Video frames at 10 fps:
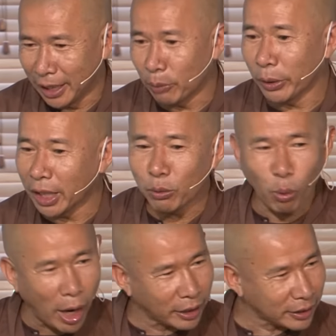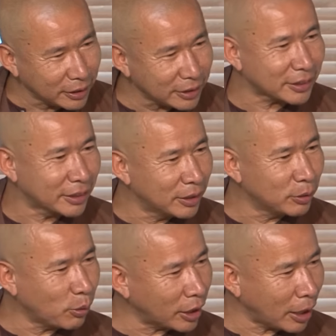And when they quarrel,
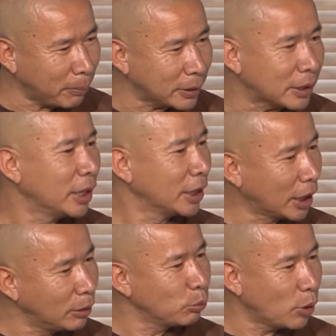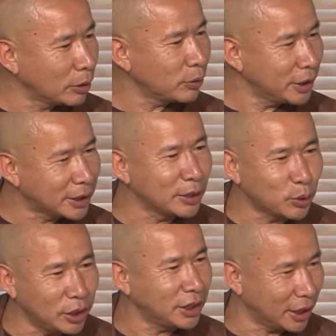what happens? They don't want to listen
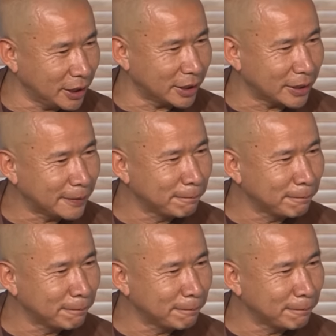to each other.